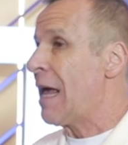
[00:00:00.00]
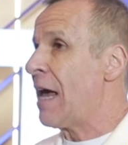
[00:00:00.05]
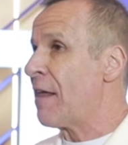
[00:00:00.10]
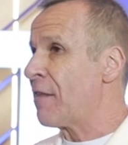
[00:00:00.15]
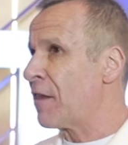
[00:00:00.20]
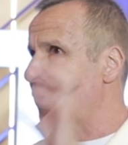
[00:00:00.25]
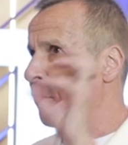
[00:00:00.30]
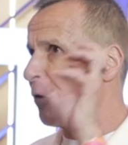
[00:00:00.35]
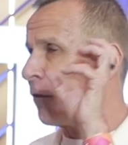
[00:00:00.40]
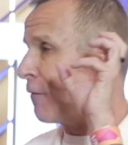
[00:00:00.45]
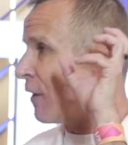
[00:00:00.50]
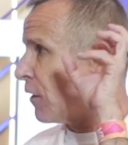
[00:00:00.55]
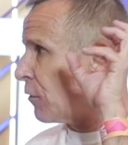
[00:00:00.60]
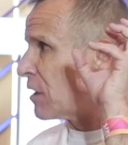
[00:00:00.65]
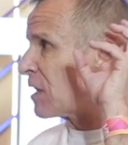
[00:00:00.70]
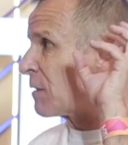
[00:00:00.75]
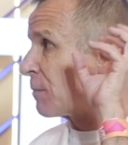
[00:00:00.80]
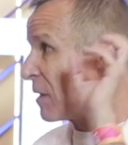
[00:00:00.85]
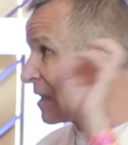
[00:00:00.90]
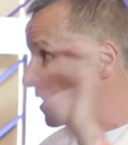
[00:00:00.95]
And there are
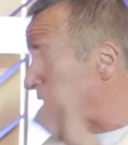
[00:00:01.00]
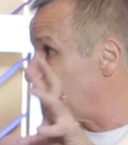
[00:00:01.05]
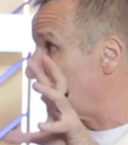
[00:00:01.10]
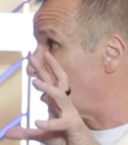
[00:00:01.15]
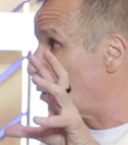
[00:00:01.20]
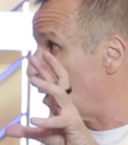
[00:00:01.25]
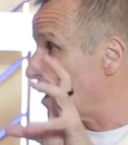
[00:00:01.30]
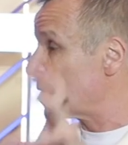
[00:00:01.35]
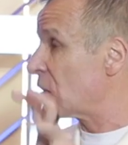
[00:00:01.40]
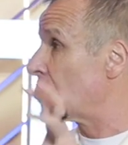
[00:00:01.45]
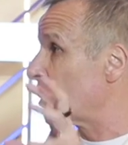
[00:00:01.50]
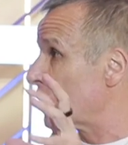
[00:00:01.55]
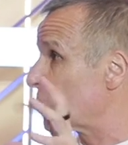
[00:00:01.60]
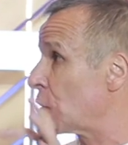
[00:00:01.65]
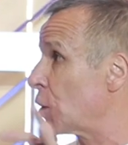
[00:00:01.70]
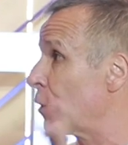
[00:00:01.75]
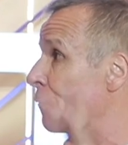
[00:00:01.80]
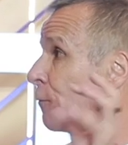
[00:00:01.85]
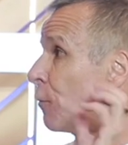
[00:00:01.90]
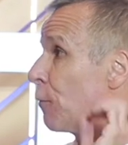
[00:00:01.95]
very specific ones
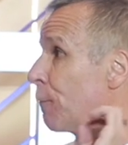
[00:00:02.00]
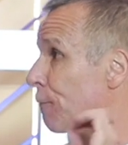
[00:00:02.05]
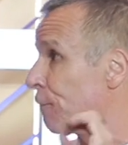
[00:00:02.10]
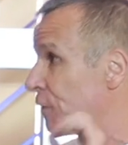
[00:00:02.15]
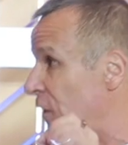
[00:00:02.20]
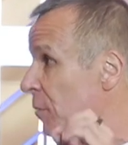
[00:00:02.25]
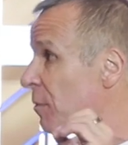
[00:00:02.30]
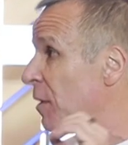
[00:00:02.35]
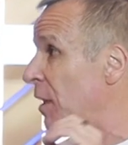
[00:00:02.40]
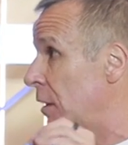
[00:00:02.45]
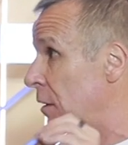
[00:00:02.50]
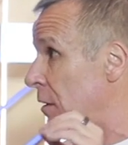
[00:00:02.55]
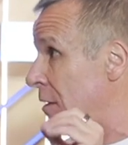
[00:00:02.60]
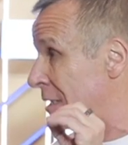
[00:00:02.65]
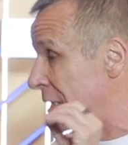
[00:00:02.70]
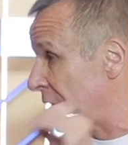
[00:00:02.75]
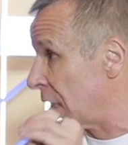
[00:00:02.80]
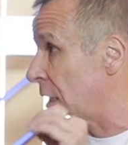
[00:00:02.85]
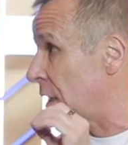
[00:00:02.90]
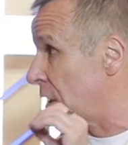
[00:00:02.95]
also for female
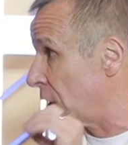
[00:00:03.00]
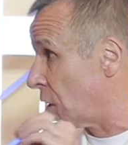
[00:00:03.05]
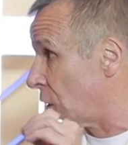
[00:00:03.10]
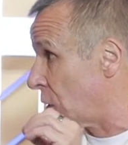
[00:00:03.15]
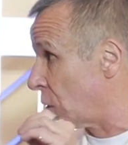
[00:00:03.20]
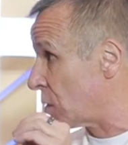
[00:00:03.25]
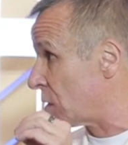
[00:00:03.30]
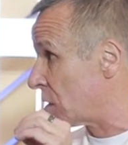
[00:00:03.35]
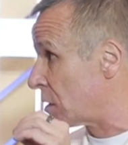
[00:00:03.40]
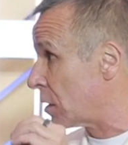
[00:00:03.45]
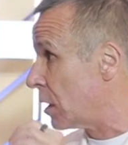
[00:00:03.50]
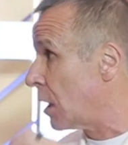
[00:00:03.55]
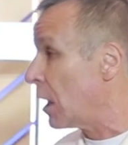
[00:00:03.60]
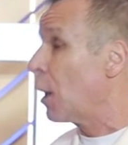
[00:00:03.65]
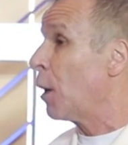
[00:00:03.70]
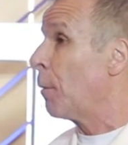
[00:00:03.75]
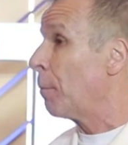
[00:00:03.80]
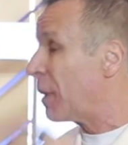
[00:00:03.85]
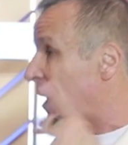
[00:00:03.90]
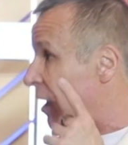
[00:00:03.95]
CEOs
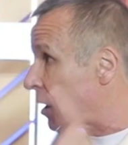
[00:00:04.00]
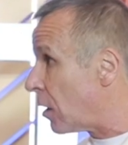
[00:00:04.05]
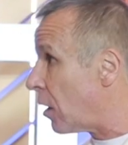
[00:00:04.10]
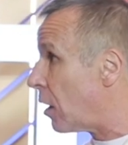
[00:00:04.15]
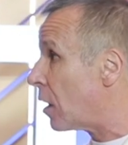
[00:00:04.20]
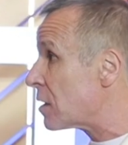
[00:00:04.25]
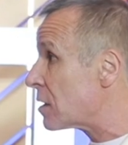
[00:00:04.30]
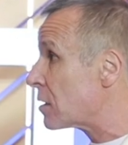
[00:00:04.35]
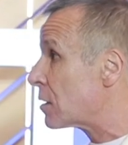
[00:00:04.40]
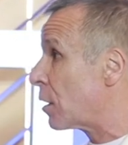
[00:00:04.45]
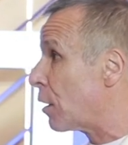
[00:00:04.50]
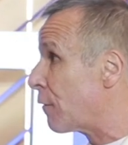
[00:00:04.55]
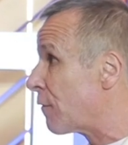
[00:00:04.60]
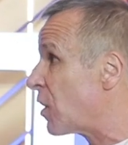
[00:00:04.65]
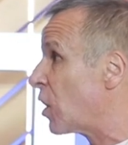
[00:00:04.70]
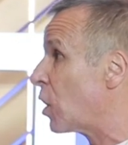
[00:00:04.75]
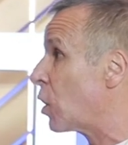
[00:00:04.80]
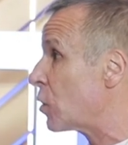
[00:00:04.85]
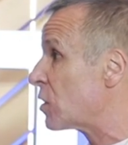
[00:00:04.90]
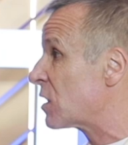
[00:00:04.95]
because
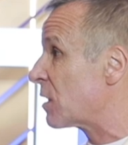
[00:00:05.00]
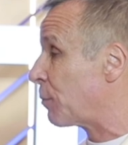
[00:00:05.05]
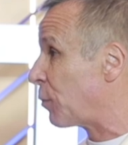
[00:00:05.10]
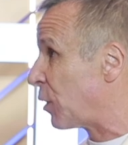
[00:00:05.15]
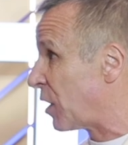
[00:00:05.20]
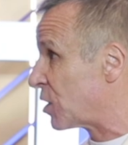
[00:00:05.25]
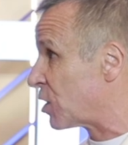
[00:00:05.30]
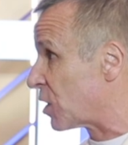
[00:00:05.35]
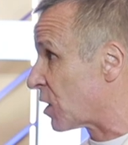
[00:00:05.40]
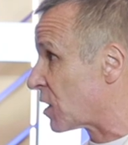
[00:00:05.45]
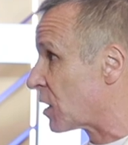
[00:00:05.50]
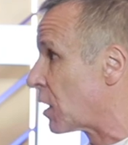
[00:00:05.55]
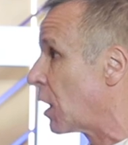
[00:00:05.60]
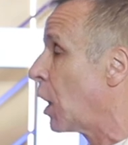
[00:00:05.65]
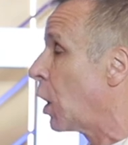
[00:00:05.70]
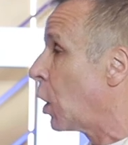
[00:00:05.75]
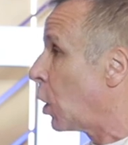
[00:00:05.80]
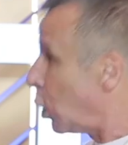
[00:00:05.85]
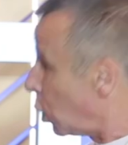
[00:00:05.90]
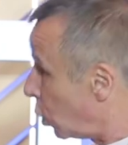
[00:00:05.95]
of those pressures.
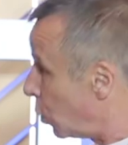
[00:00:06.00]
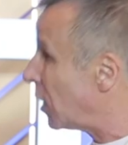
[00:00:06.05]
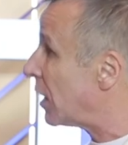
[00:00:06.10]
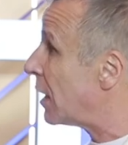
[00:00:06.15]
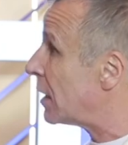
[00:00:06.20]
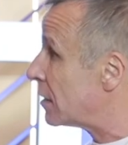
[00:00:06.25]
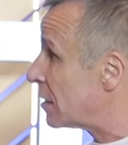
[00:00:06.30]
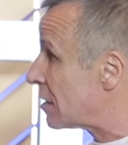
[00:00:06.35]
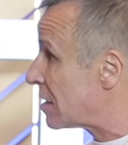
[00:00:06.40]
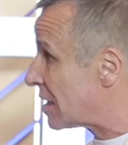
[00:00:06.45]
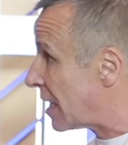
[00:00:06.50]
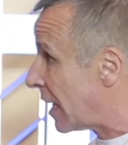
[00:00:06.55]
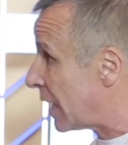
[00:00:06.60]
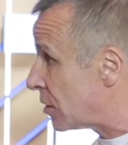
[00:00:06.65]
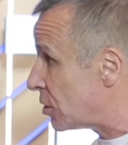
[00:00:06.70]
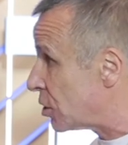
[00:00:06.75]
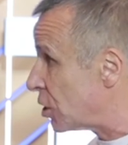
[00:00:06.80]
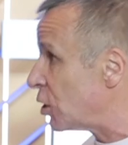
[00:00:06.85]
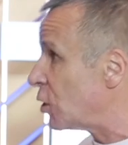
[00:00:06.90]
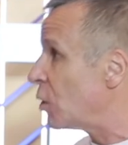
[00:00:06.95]
Who will
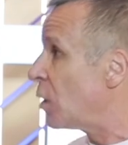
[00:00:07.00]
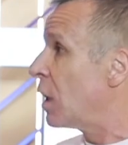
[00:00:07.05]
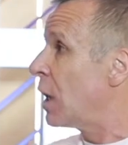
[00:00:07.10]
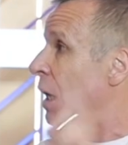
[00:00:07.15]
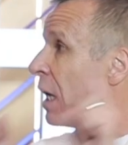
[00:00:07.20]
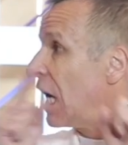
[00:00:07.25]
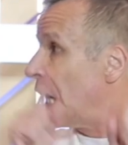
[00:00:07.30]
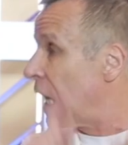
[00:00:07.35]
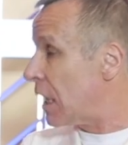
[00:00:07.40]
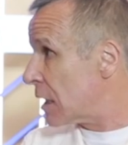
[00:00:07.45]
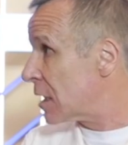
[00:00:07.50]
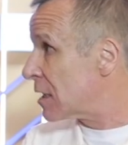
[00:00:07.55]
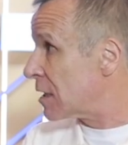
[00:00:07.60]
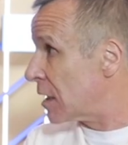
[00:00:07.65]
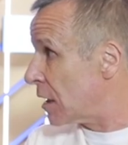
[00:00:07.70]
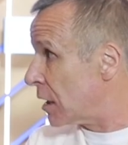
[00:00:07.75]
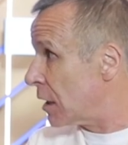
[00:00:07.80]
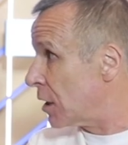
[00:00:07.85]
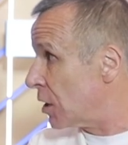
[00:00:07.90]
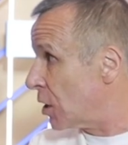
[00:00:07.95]
understand you are the
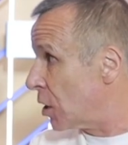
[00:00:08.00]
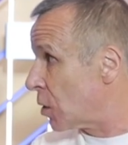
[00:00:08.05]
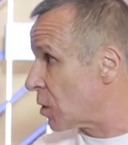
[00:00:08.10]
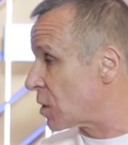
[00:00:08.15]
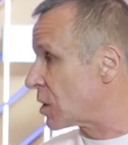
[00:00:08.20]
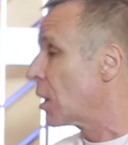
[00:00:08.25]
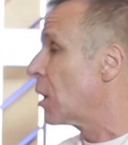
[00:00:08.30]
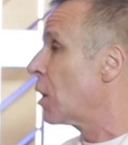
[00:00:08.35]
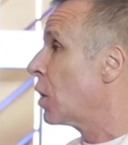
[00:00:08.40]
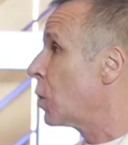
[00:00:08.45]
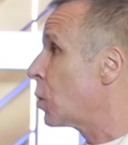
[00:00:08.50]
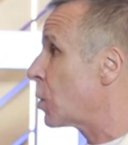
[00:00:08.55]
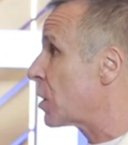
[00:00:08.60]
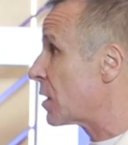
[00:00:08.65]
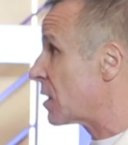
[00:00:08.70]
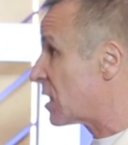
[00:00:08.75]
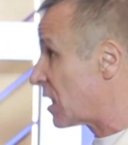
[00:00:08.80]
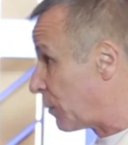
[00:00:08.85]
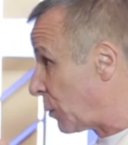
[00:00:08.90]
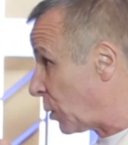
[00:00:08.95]
CEOs. Who
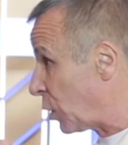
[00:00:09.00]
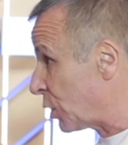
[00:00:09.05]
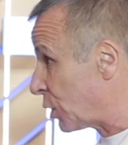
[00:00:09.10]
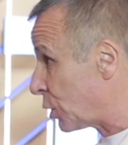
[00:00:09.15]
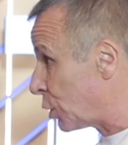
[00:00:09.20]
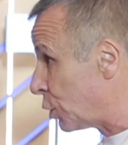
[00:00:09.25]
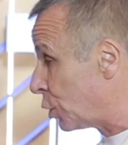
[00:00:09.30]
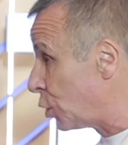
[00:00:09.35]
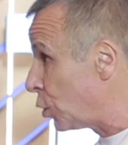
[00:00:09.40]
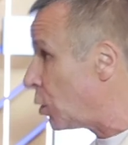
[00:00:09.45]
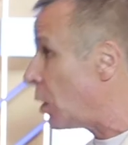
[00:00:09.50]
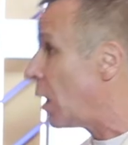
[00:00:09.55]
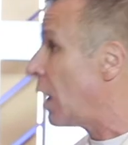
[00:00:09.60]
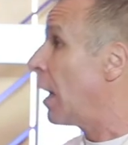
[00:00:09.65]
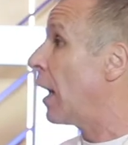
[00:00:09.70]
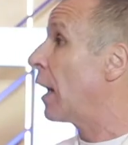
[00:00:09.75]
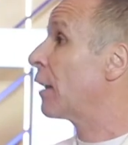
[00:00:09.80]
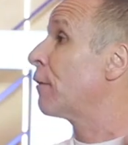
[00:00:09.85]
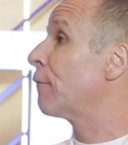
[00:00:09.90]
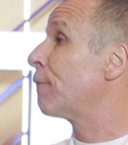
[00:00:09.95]
can support you
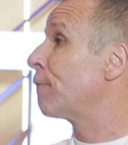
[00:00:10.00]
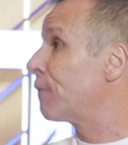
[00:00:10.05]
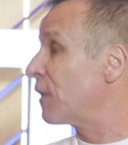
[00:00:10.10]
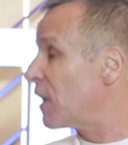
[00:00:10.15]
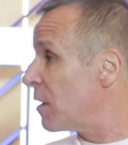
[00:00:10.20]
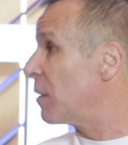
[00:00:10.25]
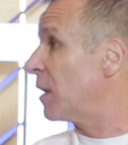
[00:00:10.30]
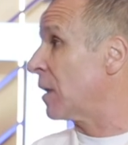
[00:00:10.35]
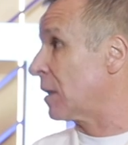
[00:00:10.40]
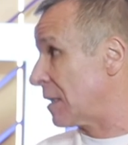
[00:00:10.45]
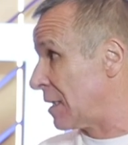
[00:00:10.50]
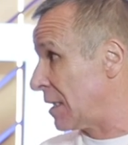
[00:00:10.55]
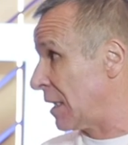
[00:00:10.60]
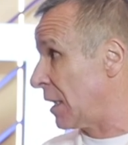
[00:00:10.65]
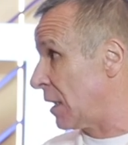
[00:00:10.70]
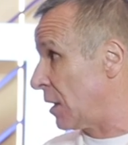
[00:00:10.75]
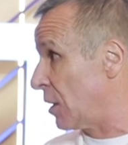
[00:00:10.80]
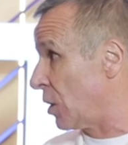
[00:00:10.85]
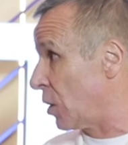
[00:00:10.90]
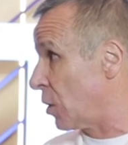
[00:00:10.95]
are the female
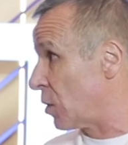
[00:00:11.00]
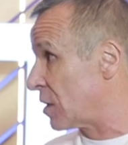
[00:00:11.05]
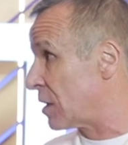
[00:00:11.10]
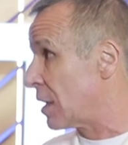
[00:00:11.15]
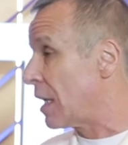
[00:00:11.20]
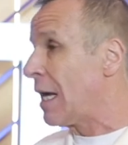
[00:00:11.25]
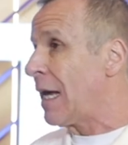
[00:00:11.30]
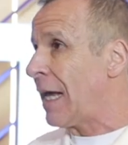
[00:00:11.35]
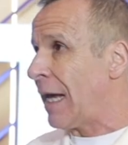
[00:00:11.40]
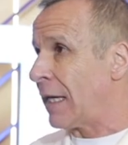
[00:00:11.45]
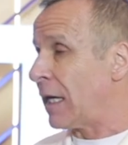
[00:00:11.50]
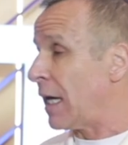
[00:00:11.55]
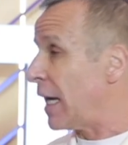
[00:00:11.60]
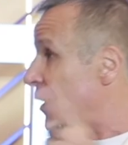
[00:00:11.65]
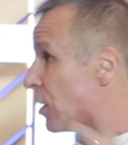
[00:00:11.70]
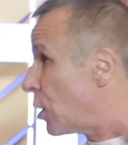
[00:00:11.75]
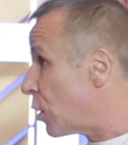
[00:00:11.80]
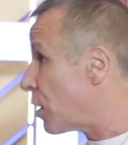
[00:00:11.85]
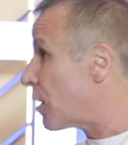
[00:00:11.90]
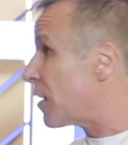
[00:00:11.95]
CEOs. And
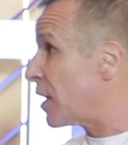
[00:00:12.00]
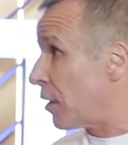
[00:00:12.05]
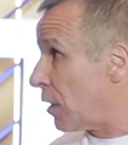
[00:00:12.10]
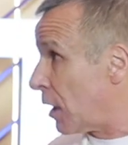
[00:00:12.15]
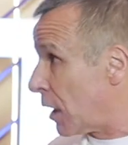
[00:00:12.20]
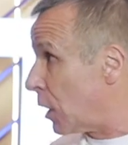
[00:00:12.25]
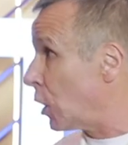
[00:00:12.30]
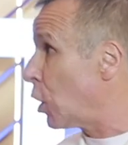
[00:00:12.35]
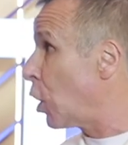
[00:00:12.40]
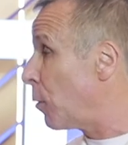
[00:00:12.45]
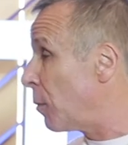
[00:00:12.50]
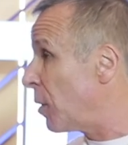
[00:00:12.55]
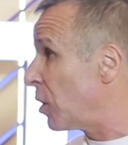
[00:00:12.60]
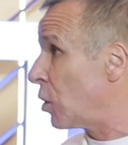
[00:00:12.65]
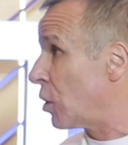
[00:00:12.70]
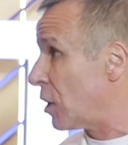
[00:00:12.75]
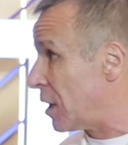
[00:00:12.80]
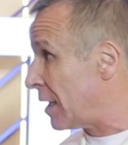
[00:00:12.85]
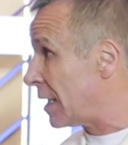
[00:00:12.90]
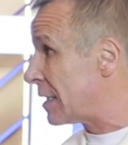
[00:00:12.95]
I know that there are global
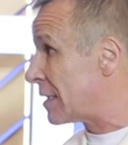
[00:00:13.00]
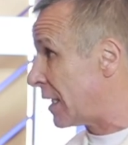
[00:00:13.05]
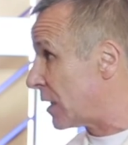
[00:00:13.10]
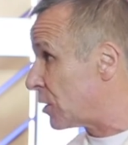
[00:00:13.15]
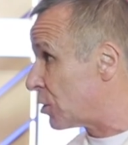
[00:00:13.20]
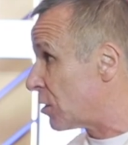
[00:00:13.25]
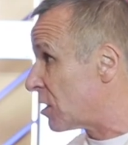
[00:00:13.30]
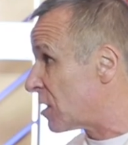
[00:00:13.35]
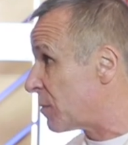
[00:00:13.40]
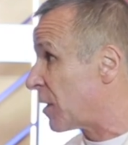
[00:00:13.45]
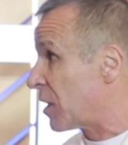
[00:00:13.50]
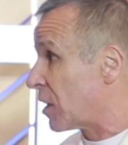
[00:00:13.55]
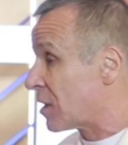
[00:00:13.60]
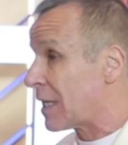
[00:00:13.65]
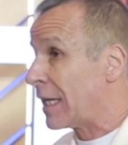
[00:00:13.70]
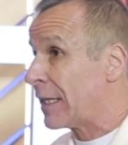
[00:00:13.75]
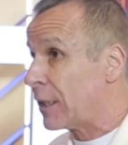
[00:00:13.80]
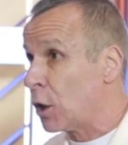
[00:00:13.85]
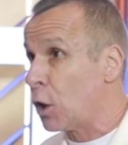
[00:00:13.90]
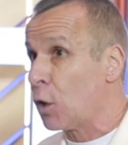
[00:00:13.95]
organizations
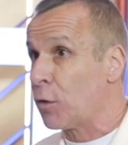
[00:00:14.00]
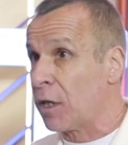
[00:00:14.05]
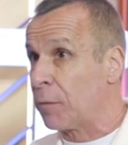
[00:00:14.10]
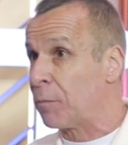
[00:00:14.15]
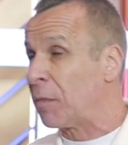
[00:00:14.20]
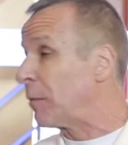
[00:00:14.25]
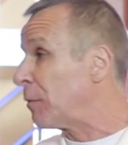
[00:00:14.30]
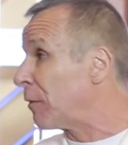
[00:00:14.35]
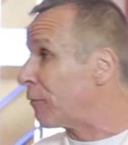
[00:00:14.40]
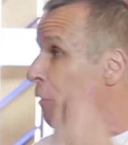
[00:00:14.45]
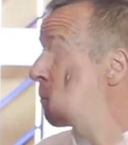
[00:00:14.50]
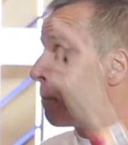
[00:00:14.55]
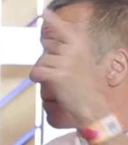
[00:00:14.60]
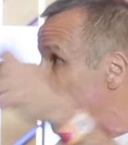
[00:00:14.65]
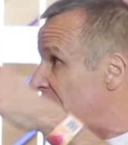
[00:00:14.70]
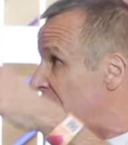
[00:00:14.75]
because I know that people from